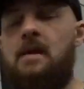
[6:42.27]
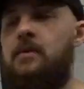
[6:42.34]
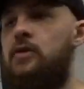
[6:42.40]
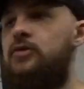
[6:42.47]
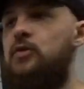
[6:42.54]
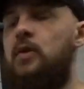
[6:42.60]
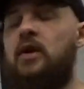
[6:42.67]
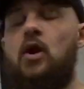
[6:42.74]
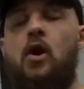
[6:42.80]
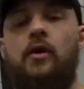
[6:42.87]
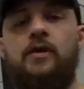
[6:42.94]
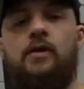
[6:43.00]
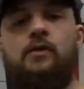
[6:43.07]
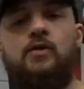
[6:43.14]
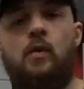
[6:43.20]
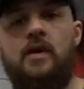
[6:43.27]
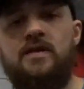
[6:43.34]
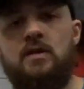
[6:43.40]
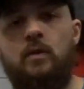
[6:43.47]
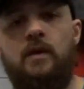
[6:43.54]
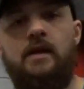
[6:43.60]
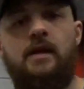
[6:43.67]
Maybe you're doing cardio
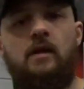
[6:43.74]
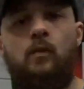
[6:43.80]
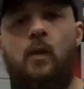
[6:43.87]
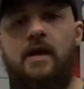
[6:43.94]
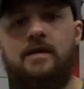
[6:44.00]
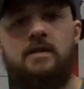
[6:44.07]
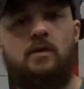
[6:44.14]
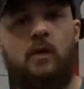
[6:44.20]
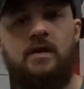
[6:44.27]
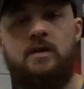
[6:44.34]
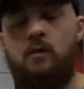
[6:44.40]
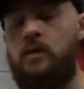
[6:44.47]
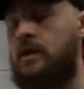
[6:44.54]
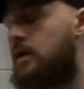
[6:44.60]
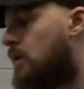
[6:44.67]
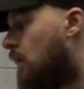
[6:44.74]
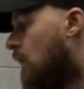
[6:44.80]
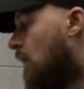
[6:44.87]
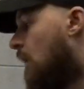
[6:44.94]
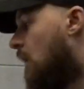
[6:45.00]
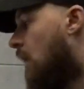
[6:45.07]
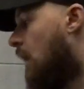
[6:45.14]
twice a week and weights twice a week.
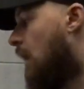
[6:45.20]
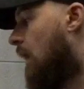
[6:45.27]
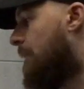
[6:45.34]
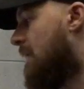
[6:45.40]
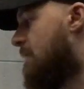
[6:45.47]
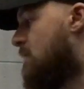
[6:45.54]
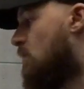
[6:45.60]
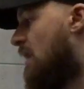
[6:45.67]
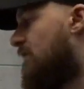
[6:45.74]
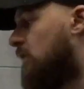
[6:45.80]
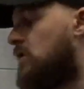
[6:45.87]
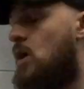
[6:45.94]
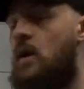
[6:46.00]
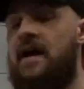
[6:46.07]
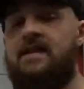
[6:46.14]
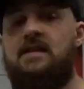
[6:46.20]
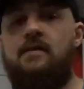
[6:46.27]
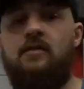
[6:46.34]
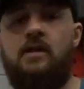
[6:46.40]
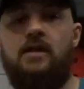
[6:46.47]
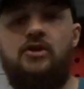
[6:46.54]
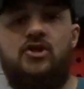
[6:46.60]
Maybe you have a low
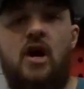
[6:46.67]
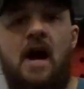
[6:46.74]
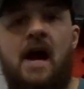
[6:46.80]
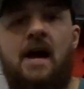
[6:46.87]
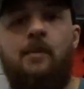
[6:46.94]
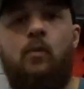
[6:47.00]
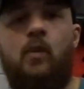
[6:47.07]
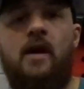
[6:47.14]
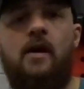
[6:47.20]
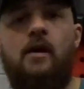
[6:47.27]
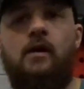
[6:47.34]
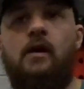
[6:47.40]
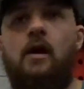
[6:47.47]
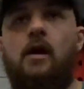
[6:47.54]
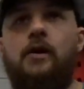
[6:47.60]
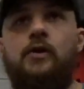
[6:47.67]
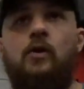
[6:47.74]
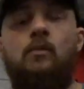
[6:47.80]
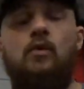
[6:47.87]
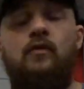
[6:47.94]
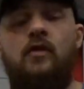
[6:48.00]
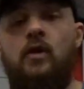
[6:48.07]
activity job where
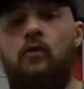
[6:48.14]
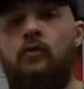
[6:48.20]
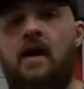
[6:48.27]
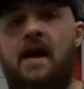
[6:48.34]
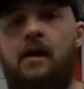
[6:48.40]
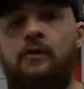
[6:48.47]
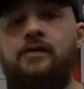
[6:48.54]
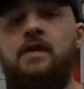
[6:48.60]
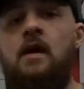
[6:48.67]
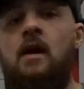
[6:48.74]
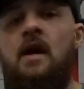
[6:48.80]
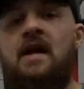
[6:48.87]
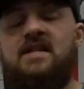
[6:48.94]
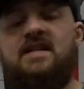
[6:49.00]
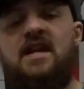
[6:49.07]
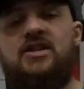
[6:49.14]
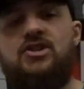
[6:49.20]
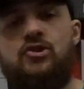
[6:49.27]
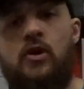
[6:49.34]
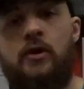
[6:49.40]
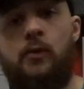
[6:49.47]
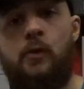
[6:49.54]
you're moving around. It's not
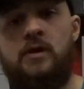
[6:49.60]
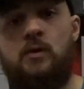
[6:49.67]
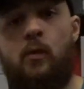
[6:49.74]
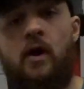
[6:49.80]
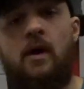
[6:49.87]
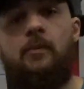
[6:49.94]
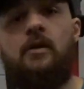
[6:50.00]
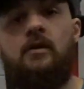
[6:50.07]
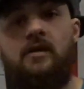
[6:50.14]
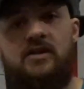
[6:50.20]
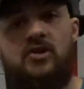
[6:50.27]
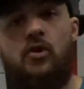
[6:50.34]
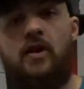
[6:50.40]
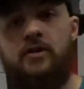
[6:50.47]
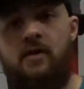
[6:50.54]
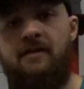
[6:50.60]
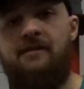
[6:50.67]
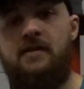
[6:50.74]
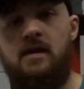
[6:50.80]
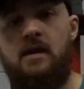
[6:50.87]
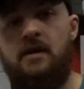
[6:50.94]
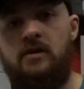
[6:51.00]
strenuous work, but at least you're on your
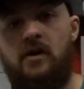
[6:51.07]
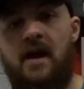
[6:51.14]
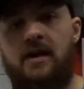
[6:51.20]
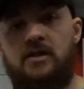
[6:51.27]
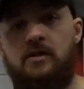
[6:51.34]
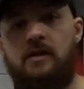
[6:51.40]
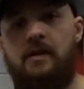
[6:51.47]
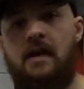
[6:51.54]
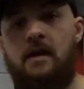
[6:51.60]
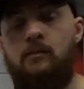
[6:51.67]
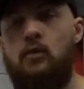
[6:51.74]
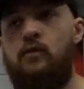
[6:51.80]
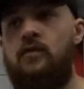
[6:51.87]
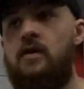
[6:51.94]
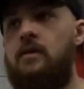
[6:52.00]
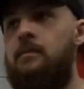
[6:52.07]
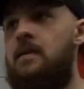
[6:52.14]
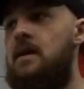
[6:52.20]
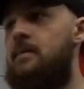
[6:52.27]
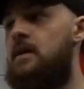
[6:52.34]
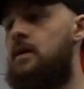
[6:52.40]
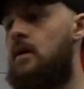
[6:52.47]
feet and you're actually getting moving.
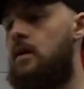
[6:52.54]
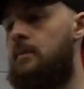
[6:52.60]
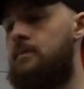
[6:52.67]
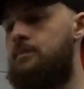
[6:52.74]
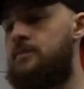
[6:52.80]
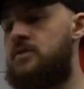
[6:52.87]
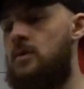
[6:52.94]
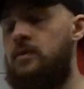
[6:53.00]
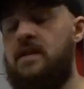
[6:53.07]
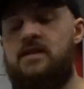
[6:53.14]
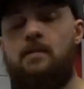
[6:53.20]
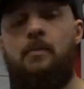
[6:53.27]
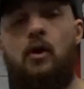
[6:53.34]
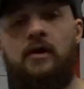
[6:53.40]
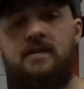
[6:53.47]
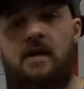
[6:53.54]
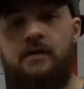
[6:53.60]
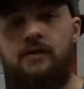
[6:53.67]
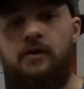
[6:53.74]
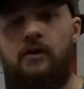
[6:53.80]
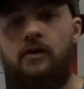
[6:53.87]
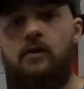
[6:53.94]
Maybe someone that's a
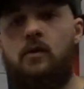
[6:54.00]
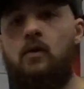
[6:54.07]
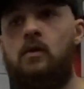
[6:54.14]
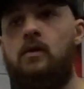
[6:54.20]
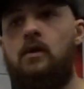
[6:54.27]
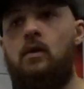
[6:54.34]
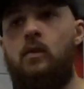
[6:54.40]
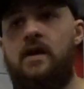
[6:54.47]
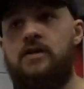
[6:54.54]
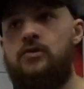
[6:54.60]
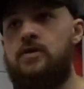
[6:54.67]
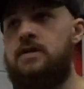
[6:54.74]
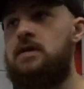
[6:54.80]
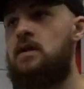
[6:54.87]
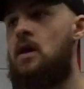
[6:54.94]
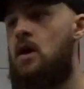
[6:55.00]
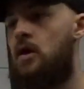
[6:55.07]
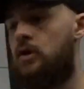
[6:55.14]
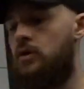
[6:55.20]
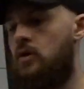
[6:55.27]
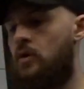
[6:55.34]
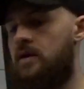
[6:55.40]
bartender or a waitress,
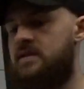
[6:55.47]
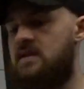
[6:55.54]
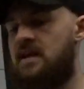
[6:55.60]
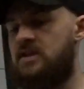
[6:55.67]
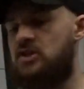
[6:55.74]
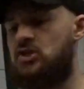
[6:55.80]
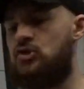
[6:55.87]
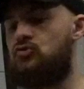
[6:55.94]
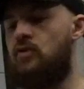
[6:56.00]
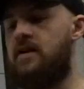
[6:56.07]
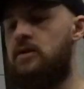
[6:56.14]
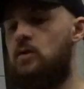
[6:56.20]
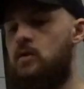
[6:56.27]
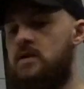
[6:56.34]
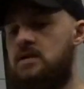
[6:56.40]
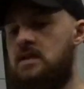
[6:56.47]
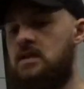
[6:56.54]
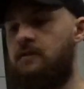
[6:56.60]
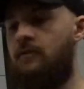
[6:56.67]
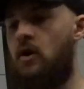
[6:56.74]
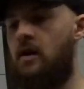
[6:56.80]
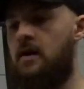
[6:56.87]
you know, it's not strenuous
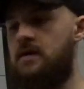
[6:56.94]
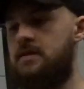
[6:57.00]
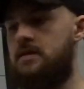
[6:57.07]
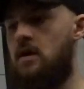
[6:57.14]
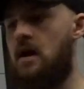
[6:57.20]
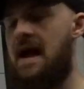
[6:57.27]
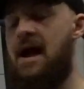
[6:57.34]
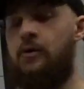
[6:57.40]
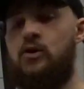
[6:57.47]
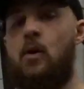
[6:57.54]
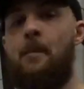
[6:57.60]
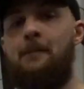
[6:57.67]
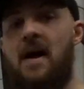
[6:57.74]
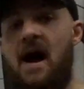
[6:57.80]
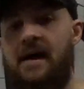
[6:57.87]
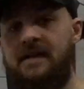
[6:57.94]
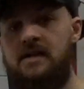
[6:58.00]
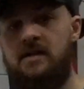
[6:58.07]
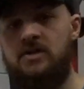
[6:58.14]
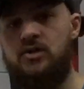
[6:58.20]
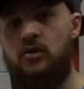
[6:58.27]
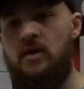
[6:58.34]
as far as how your body
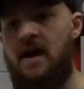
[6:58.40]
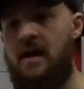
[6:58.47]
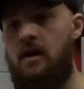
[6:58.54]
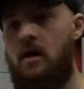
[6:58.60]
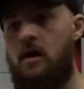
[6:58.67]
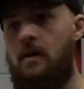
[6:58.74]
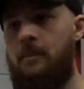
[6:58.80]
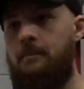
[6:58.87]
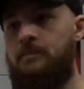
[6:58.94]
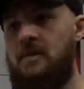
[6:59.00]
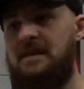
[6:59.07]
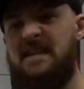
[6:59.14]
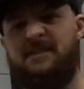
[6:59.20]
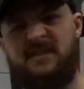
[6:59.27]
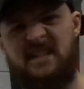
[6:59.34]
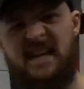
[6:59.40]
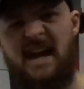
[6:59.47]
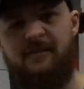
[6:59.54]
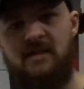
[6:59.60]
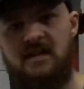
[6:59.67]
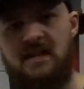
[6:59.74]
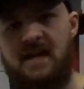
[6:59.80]
is. You're not lifting
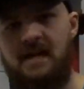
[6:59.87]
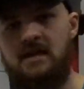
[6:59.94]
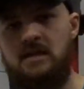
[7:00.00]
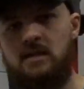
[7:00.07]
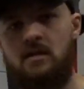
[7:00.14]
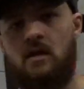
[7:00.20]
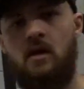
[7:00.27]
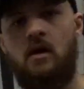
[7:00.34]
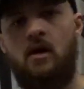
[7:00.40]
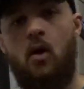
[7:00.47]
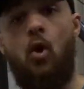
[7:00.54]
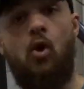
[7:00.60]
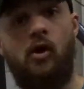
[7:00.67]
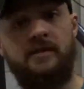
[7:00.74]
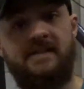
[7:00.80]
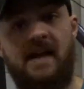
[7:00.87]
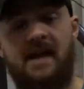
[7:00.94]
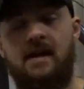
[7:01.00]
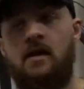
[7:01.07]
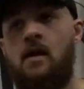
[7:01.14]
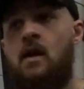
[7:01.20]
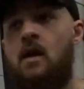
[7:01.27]
heavy things all
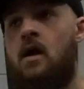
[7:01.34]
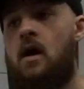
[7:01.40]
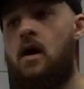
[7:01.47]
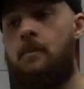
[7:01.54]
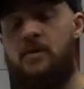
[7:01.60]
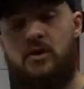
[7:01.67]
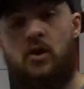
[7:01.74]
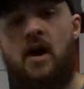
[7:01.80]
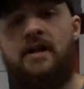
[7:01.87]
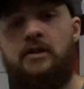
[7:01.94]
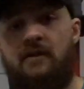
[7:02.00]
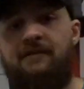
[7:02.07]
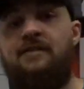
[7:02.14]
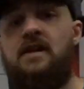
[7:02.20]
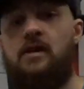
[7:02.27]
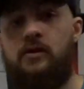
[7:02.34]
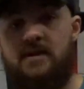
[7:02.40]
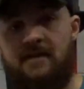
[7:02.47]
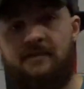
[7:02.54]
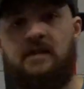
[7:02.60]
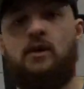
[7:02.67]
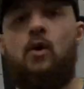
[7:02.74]
day, but you're on your feet, you're
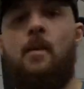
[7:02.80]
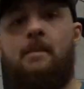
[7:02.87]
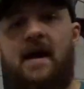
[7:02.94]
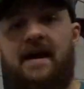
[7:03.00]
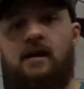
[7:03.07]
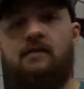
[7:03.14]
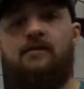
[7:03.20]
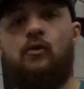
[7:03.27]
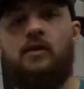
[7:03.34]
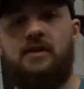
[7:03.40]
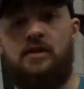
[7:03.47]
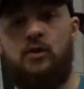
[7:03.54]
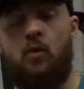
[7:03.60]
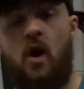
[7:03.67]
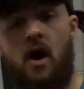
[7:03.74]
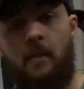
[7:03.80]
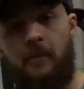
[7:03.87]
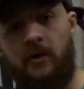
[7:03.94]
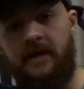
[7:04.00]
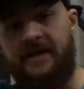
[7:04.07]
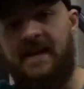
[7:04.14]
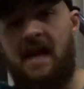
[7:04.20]
definitely going back and forth and you are
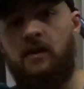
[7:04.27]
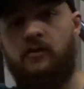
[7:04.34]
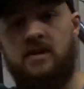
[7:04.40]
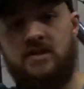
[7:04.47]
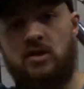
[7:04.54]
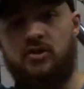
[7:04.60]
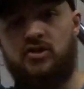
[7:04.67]
burning calories.